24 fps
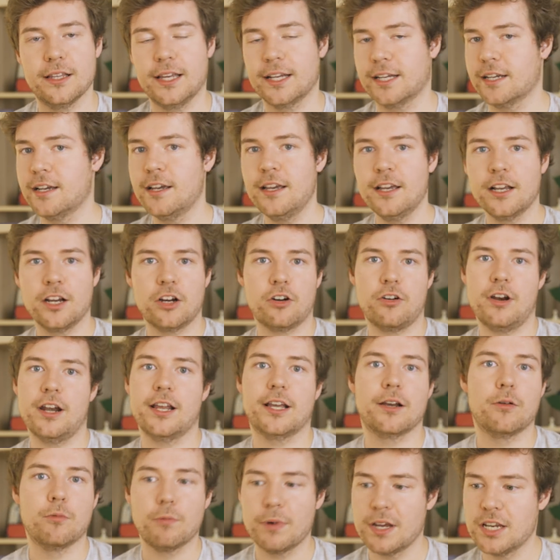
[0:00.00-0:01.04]
like
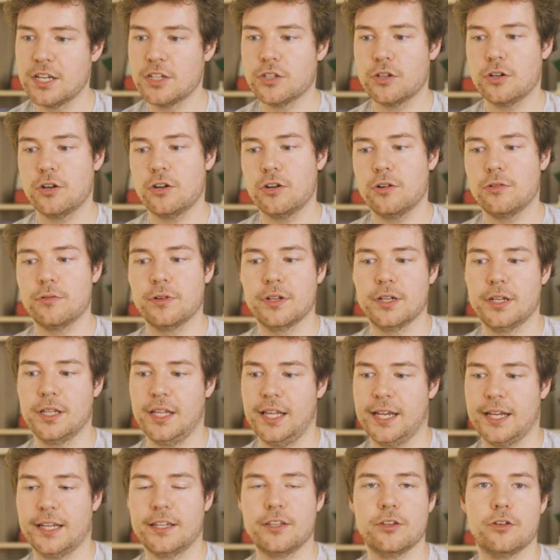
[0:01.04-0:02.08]
creating a window and
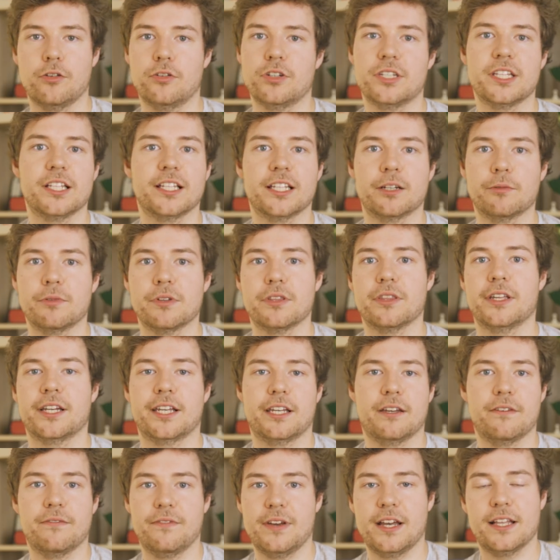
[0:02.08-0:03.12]
like, you know, dealing with
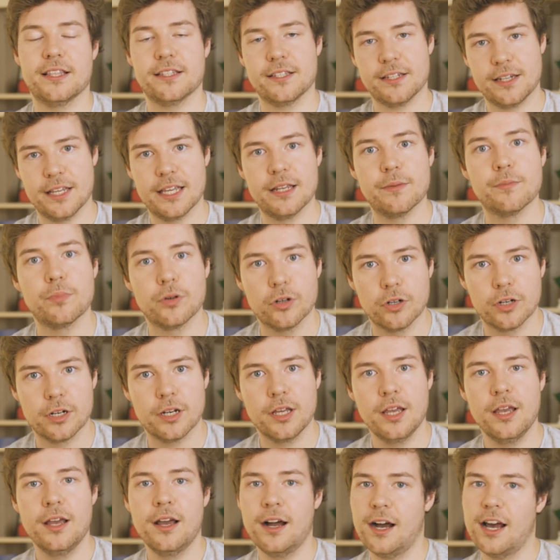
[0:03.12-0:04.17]
like events and input.